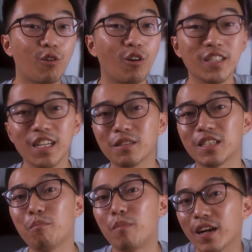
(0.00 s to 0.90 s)
cross-learn
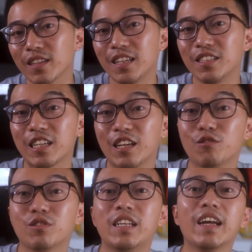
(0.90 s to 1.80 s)
some marketing
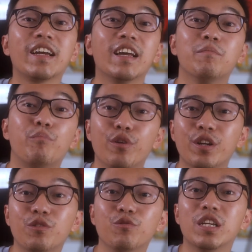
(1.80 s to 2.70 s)
skills that can
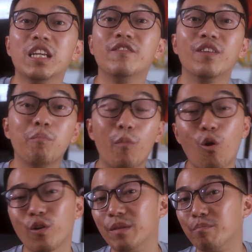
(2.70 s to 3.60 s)
bring you even
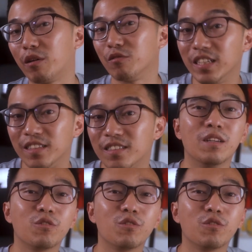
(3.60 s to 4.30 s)
more inbound leads.